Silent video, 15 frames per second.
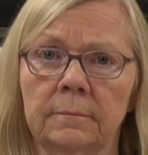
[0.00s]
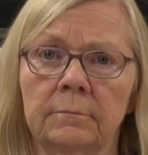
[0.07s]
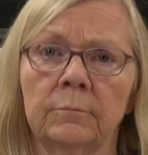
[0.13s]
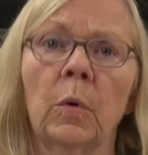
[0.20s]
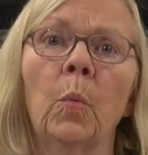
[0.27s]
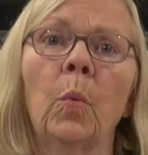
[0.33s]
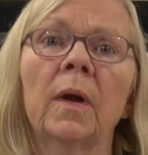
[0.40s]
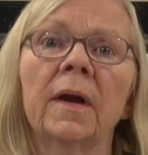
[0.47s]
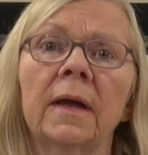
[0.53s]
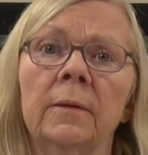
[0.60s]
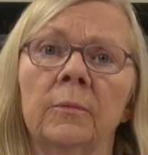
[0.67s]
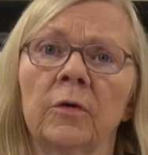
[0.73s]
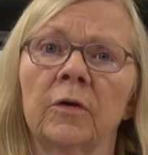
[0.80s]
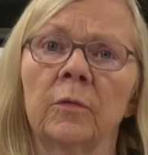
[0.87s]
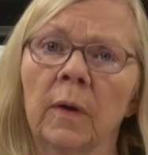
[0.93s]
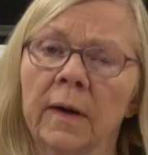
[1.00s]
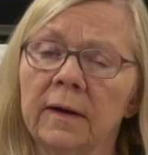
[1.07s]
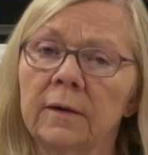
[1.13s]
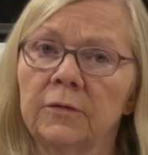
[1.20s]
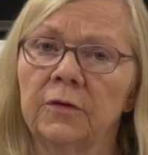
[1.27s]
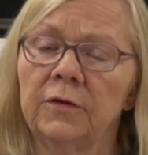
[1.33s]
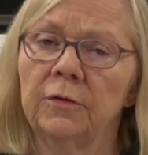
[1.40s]
But what I am
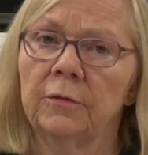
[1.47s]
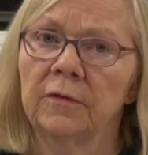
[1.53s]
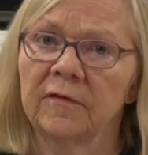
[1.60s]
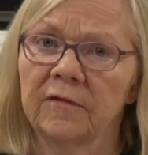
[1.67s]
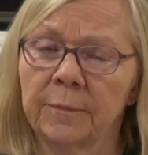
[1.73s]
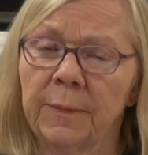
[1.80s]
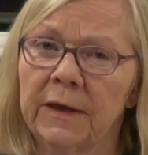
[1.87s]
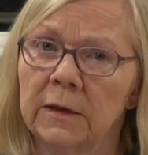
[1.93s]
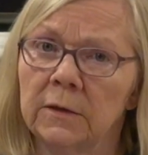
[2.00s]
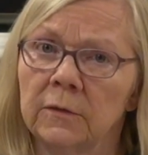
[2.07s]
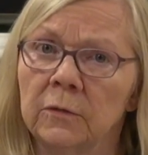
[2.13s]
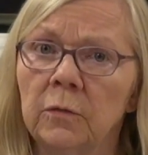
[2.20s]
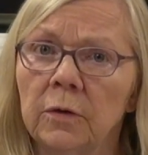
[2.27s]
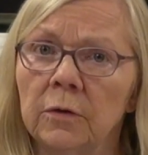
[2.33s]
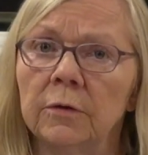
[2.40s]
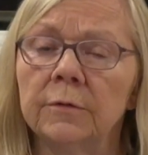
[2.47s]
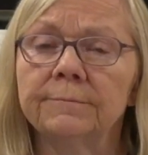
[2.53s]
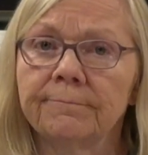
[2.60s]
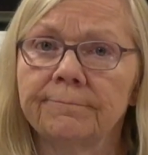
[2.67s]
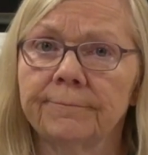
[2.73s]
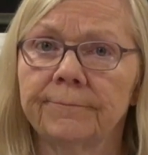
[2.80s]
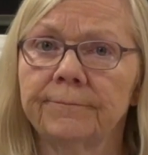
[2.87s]
required to do is speak it to you,
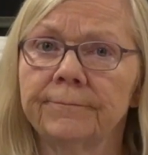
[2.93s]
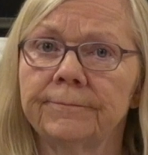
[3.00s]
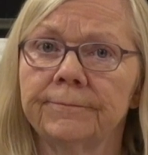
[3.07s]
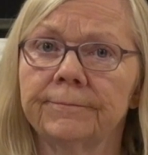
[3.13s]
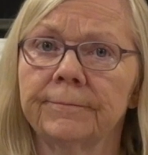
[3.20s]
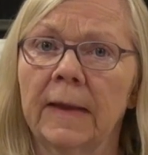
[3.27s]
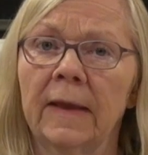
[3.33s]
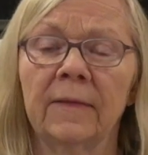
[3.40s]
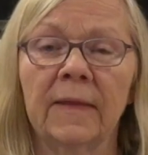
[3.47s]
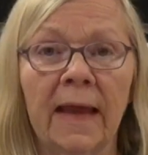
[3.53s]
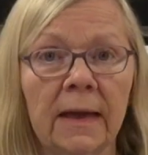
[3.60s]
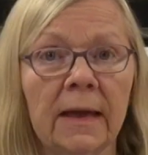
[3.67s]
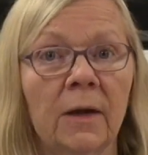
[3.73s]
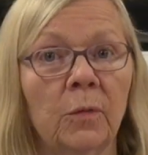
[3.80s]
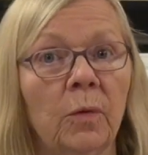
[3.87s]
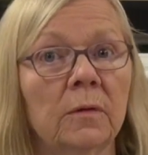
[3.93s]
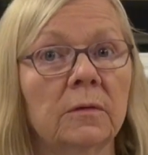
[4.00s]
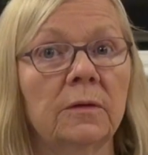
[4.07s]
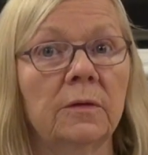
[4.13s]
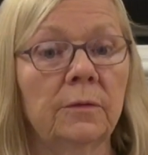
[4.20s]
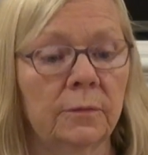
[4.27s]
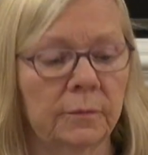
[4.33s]
and that I will
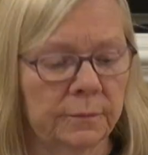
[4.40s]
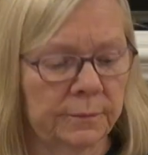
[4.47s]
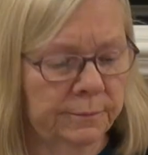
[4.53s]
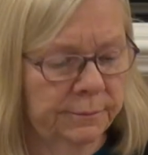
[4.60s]
do.